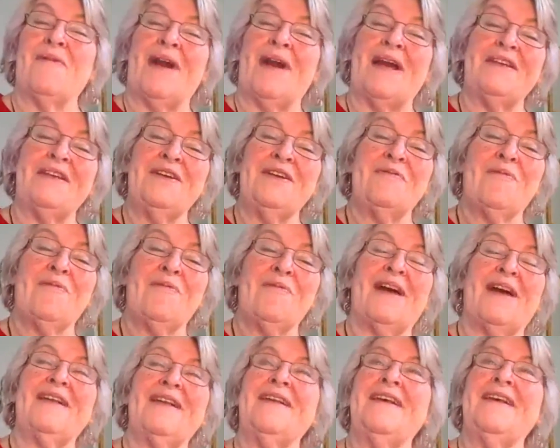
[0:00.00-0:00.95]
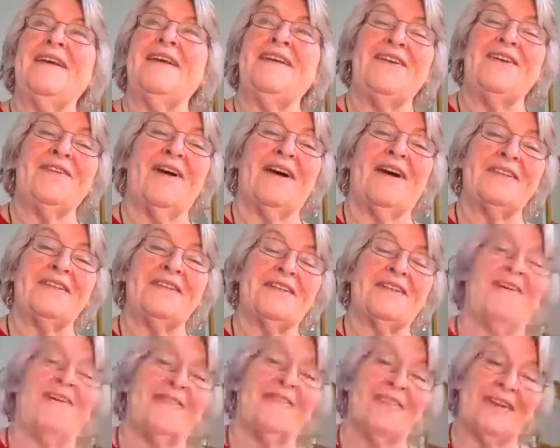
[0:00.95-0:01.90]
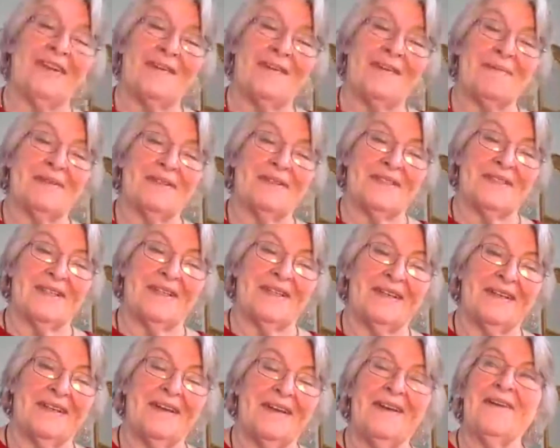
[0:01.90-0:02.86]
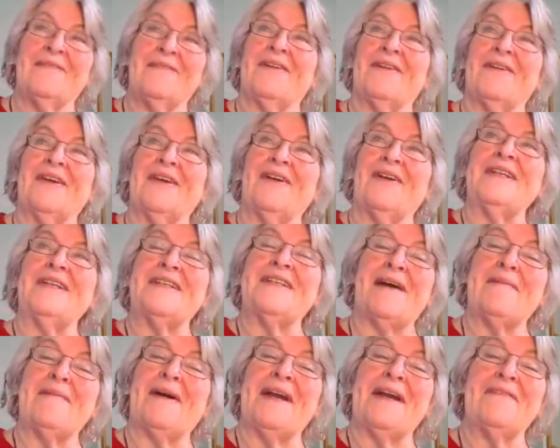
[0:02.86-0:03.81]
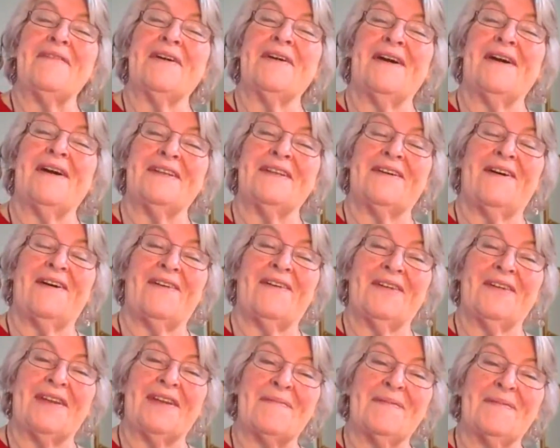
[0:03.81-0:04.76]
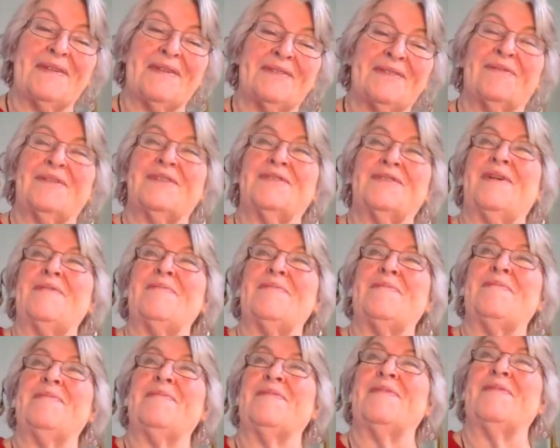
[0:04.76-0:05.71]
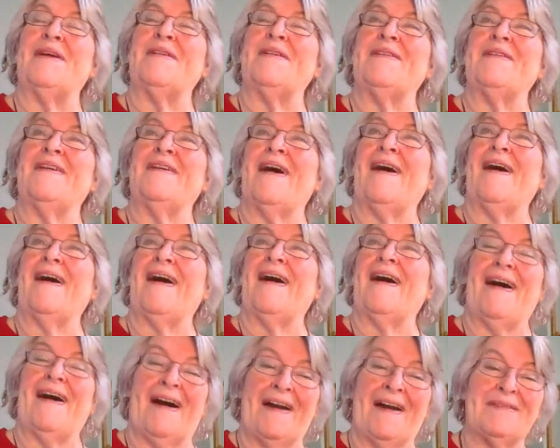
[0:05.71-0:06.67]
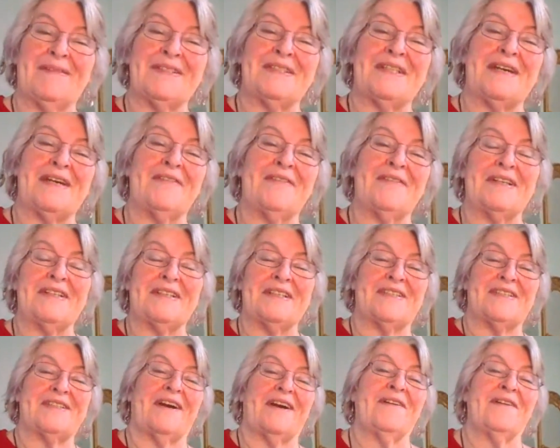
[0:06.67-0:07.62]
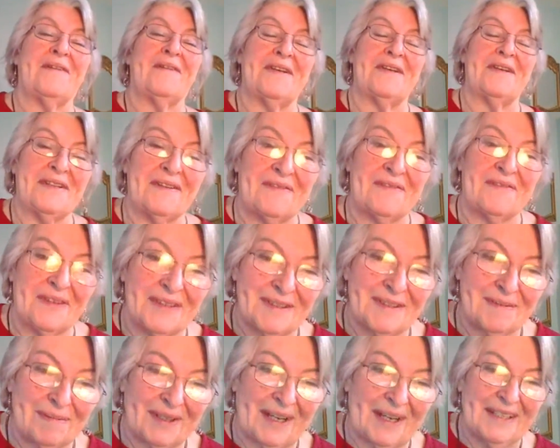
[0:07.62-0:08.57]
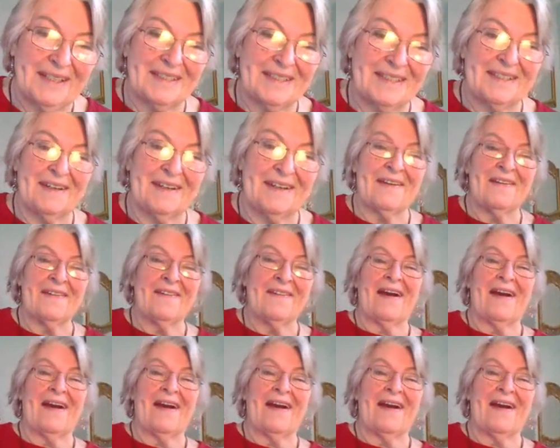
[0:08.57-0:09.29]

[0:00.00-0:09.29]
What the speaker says: you won, you got to call the numbers. The only time I ever got to call the numbers was when I was given it to start with in the first place. I